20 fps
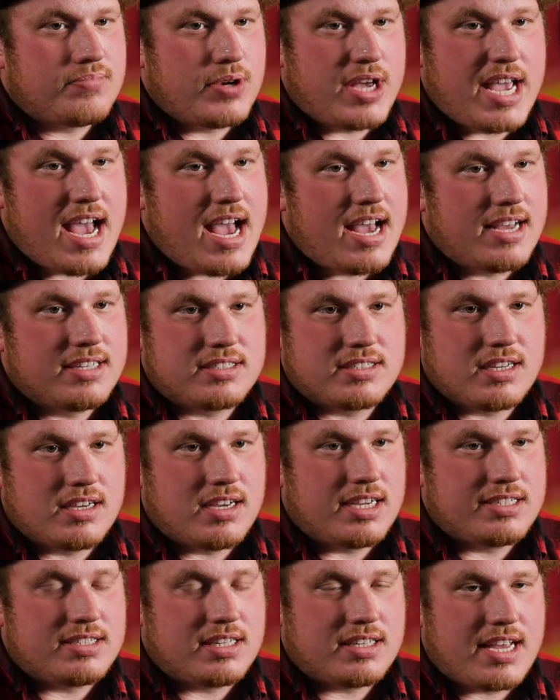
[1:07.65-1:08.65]
yeah, as
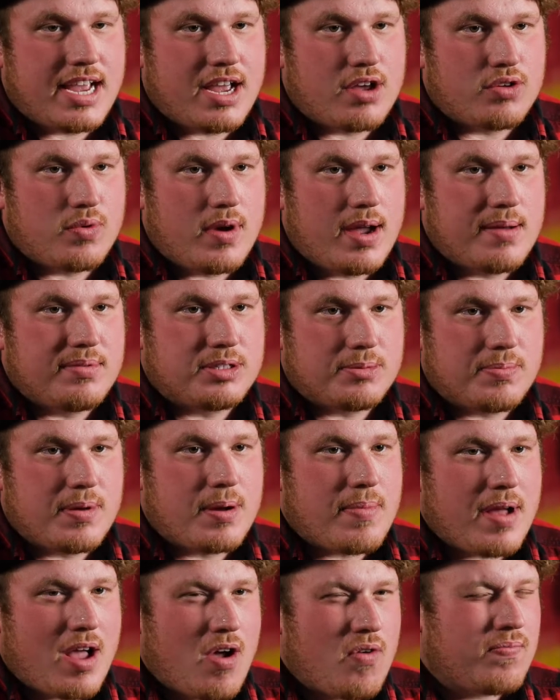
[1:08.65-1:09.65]
a Tangled Web, it's been
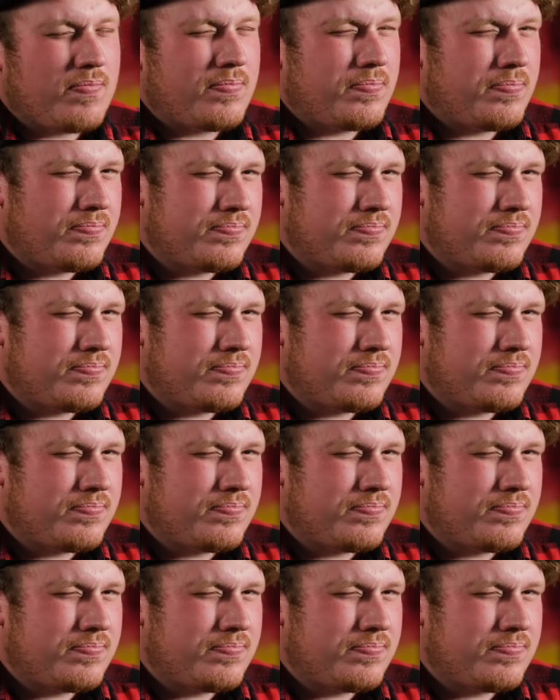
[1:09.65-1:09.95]
about